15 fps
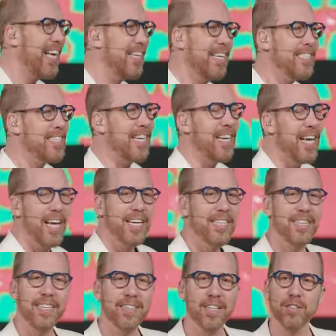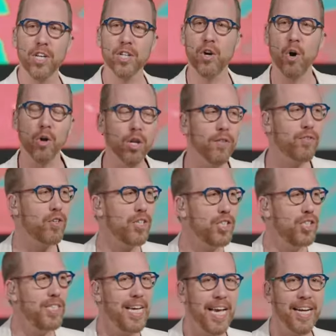listen, the, the, the goal of
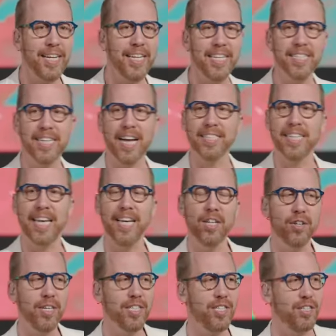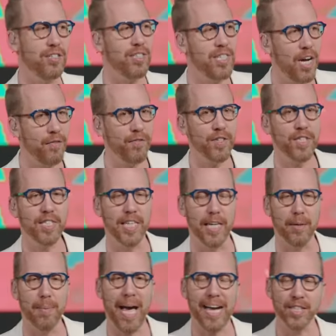Christianity is not to increase your self
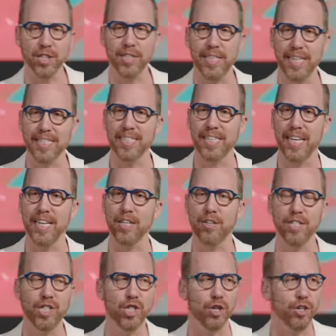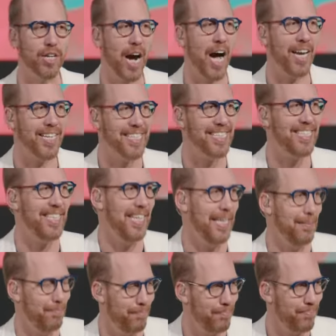esteem. Actually, it's to increase your God
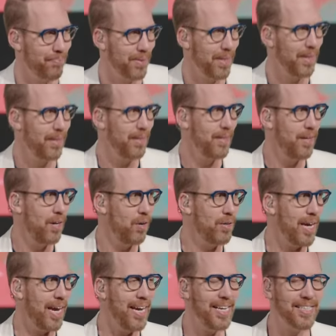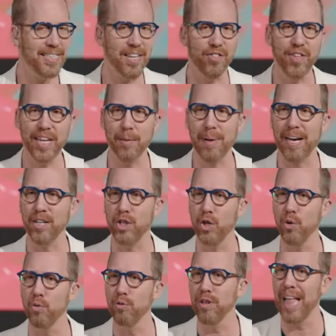esteem. Okay? It's to think about
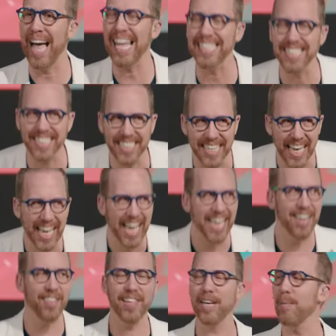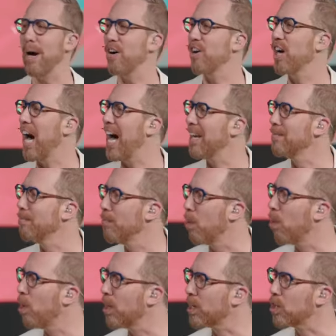you less and to think about God
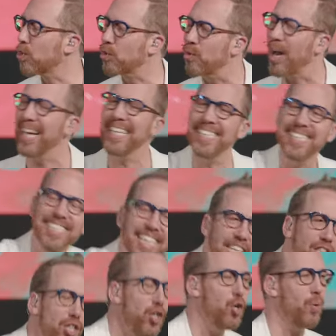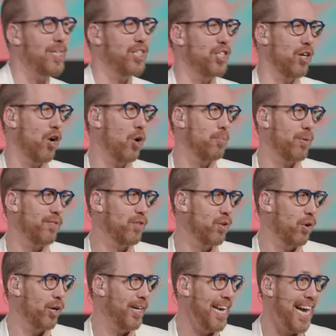more. Christ in you is your hope of
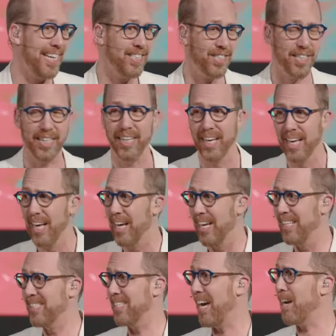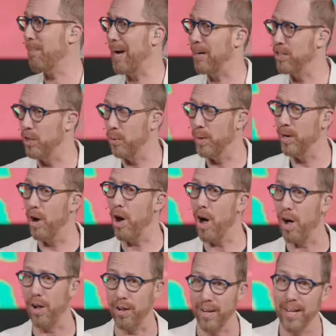glory. Actually, it's not about you at
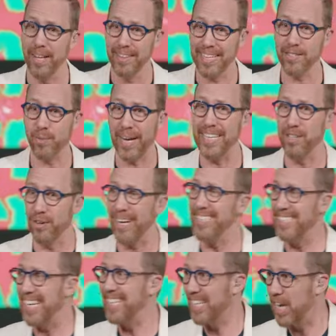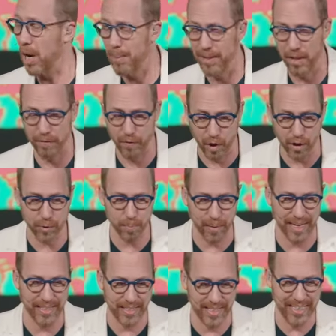all. That's why Christ had to come in the first
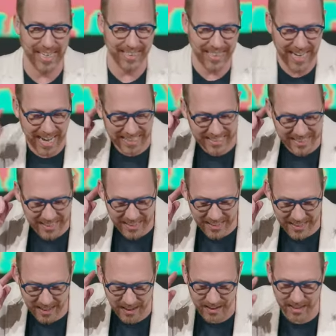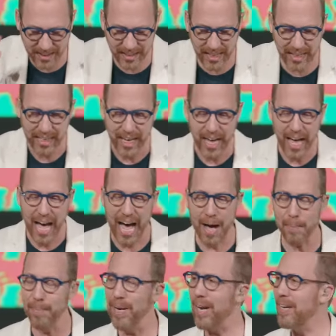place. You get the idea here. You see,
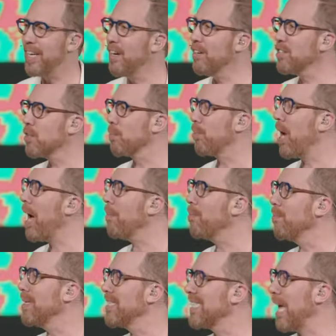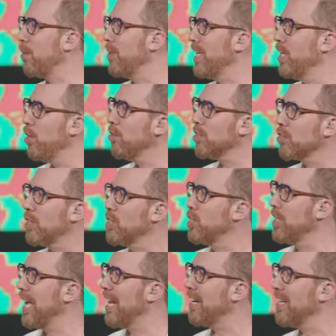uh, but here's the problem is that we use
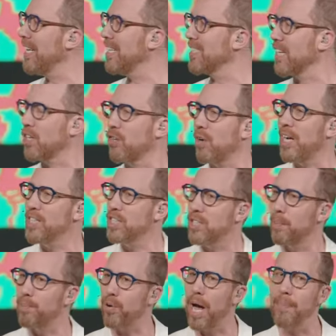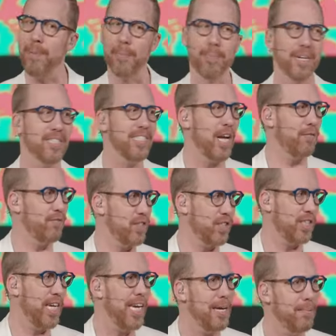Christianity as a crutch to prop up our
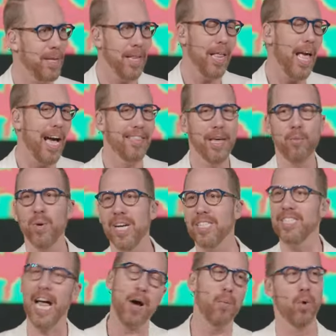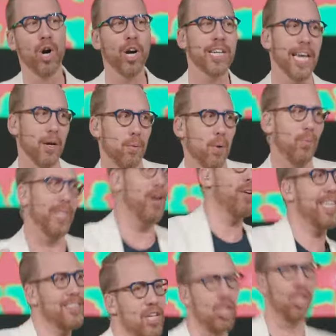self-esteem. And then when it's not working, when we don't get the